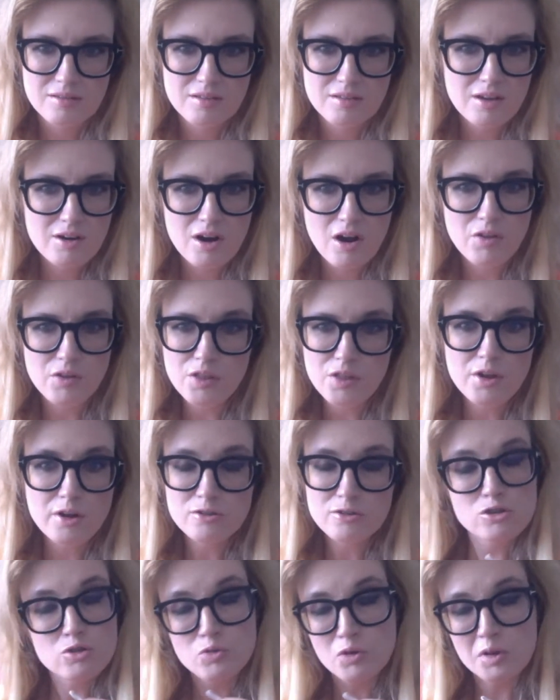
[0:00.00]
You know,
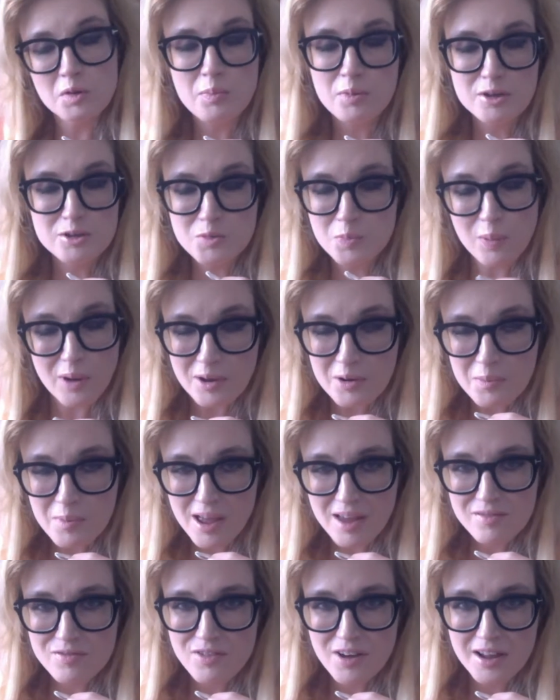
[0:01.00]
they're just really big Spider
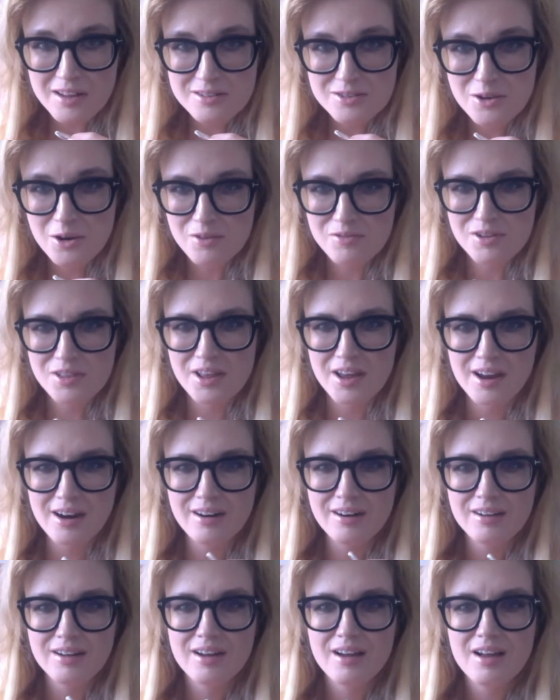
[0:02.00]
Man fans over there.